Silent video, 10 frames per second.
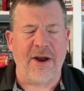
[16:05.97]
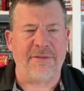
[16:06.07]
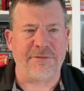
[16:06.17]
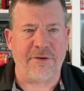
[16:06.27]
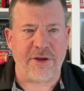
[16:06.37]

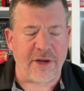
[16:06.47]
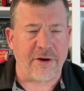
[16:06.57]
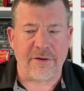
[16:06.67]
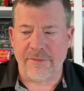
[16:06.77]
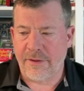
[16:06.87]
after
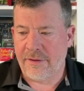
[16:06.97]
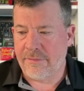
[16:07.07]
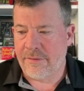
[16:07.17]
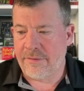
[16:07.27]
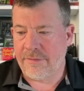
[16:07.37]
year,
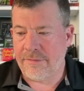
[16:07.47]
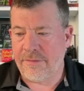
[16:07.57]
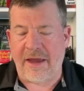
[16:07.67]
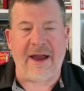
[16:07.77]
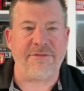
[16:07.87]

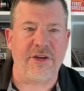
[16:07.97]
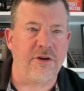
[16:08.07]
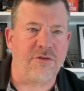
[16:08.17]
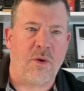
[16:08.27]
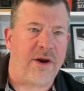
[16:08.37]
having your
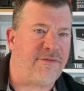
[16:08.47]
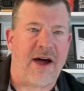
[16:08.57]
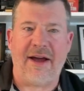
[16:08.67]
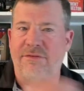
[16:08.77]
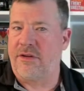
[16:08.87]

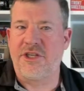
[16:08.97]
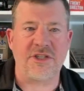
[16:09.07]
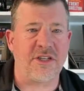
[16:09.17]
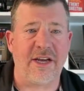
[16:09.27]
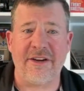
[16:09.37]
25 look
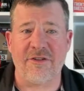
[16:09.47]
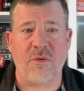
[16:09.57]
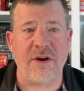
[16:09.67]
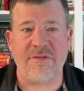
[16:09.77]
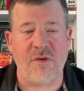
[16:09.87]
just like your
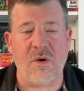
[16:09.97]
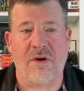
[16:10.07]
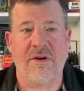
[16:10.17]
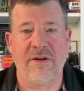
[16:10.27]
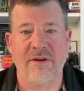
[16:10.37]
24
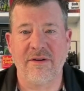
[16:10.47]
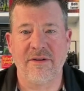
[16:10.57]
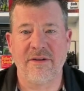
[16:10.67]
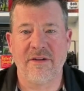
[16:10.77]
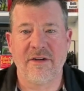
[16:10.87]

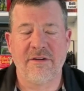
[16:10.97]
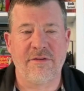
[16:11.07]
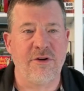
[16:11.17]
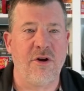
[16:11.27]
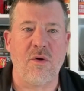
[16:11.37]

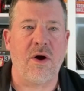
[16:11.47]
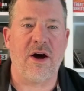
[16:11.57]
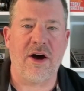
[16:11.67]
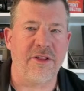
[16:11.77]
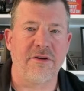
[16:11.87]
for no
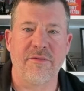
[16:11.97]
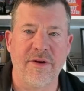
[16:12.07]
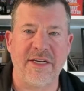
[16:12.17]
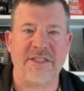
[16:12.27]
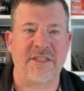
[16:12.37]
other
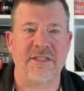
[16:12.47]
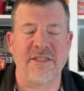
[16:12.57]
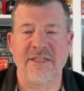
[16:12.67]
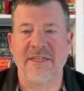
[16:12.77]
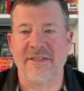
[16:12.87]
reason
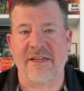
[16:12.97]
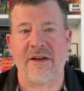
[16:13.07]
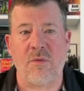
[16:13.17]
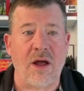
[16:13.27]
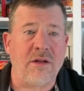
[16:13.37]

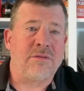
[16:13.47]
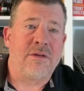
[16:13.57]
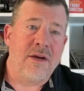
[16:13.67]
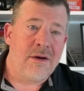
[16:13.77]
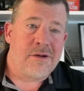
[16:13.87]
than, well,
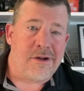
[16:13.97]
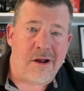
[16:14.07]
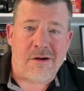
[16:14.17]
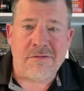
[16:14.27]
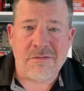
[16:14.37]
you
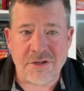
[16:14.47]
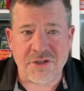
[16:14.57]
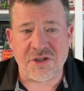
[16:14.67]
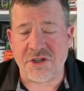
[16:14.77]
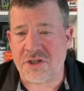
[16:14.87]
know, this
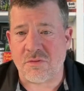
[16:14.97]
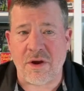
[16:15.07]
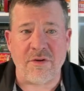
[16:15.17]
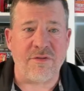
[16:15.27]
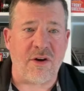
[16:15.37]
is just the
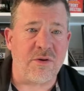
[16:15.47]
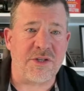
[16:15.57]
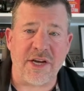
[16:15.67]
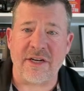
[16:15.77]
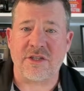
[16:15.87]
way we've always
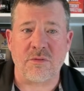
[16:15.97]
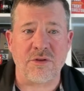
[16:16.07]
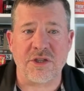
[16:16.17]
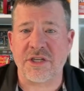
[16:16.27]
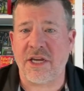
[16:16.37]
done it, so we'll
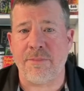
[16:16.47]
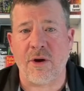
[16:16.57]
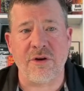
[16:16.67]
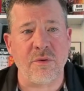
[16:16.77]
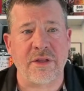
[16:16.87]
just keep
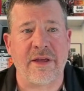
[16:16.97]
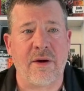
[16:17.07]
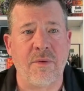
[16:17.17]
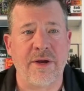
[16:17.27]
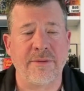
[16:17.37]
on doing it
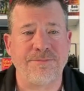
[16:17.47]
that way.